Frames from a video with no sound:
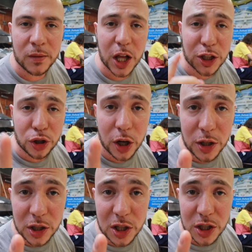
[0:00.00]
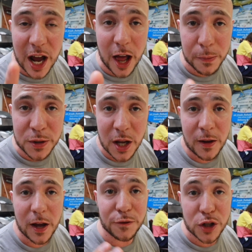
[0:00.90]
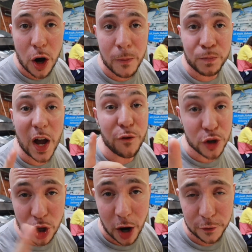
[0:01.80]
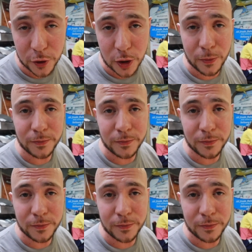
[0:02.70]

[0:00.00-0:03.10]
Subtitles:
Unless you're allergic to scallops. And if so, I feel sorry for you.